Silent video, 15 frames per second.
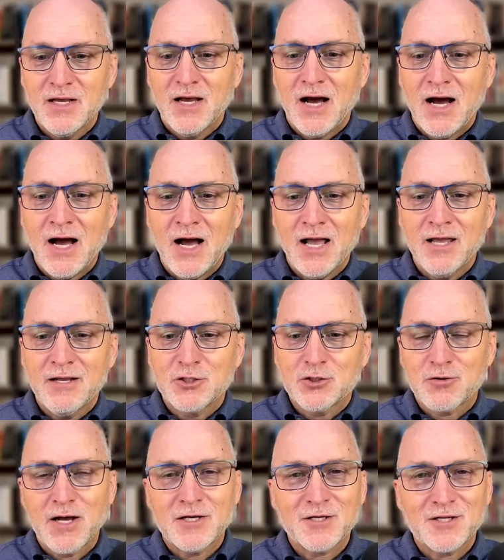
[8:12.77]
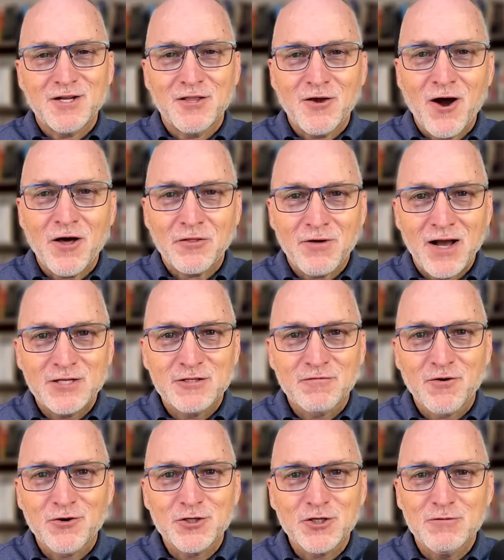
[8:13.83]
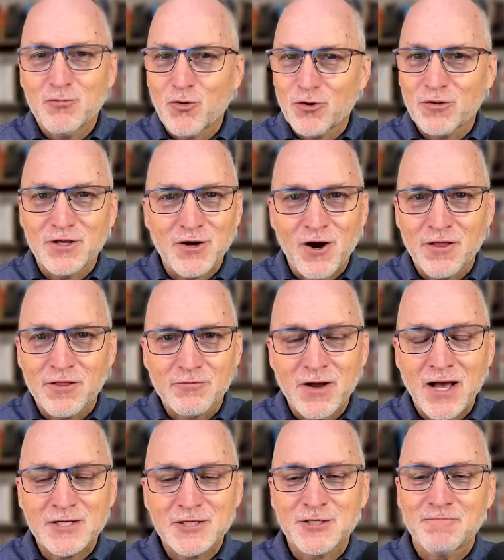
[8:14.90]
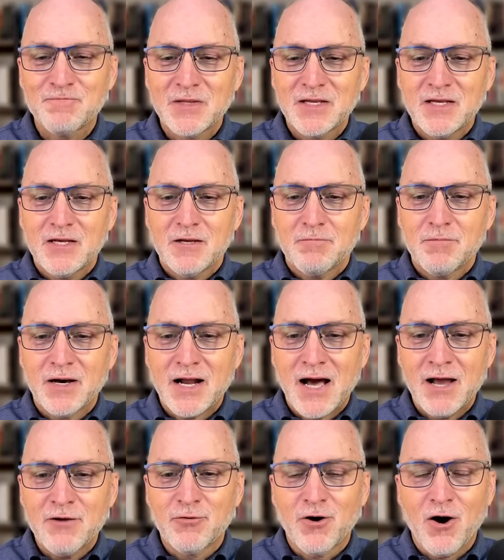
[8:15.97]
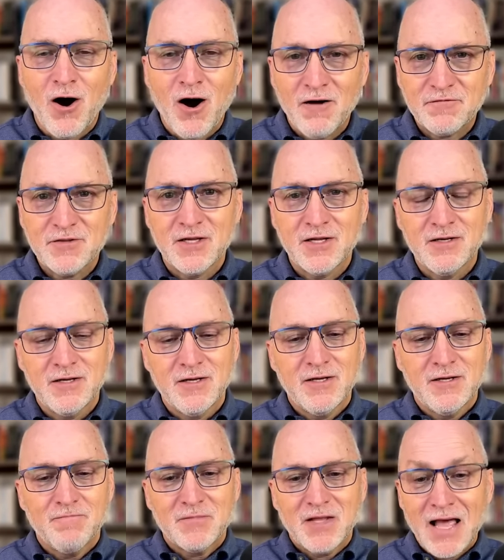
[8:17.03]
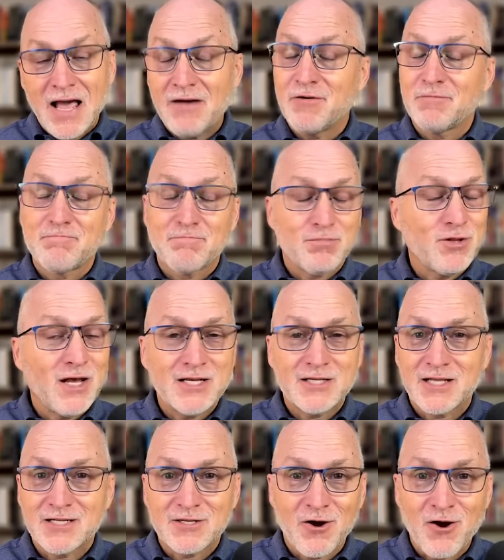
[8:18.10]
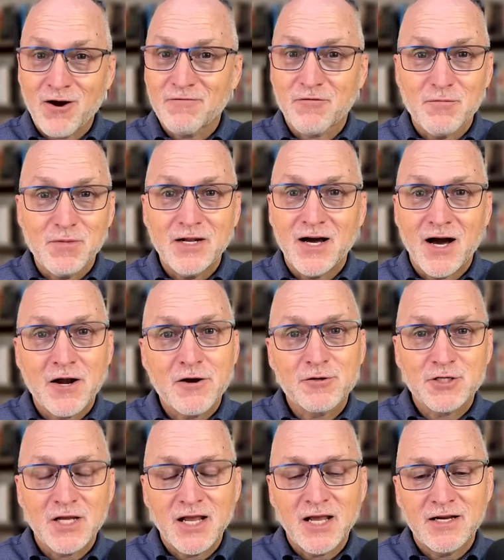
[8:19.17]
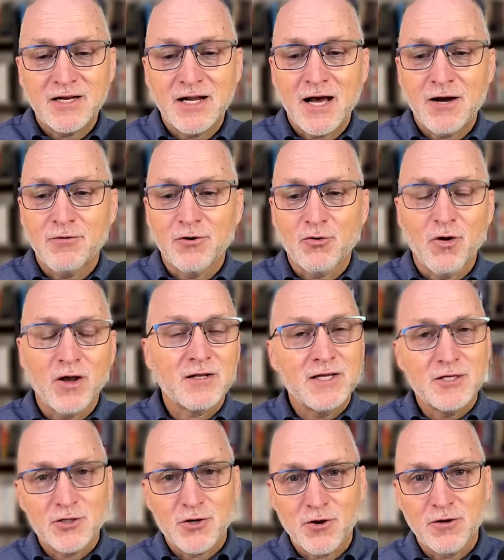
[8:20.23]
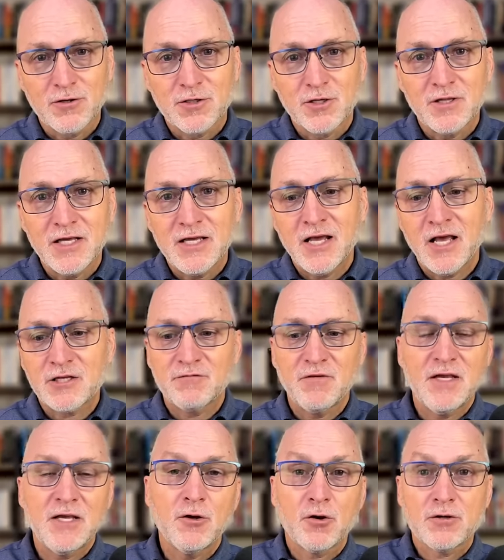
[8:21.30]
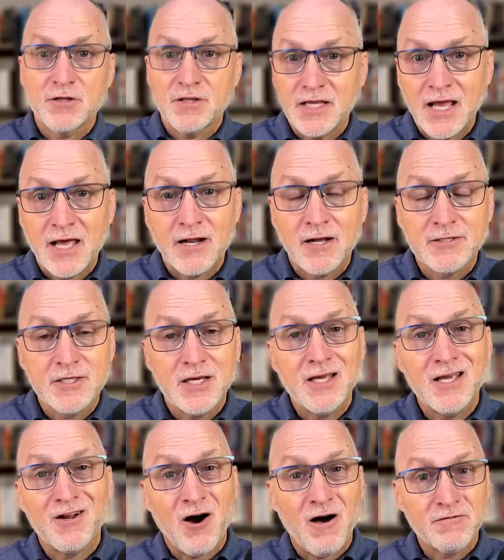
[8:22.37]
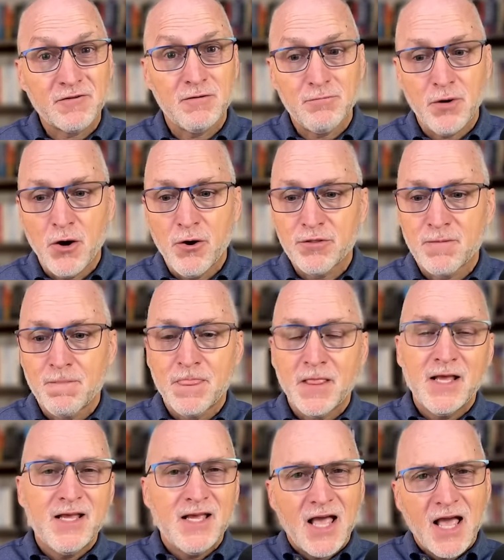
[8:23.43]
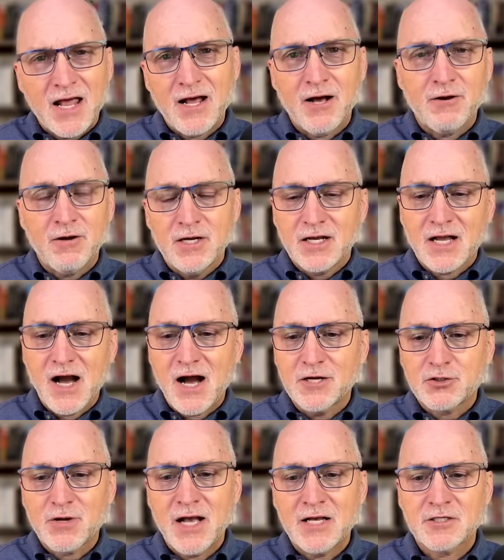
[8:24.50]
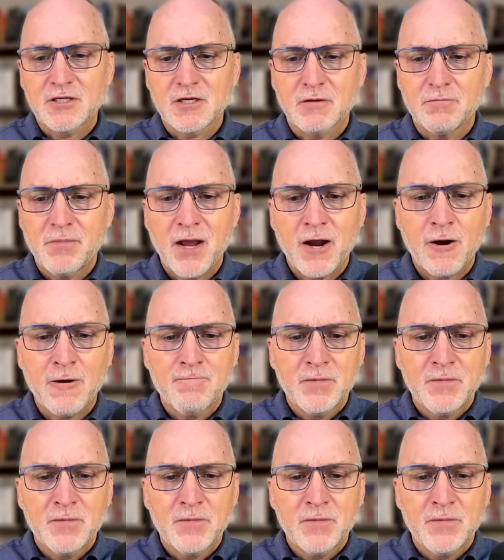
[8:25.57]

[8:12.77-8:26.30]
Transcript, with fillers: I trust the Authorized version more than all the rest, but I will often have a place that's hard for me to understand, and I will quickly turn to the ESV or to the NLT, and often both, and I'll contrast and compare.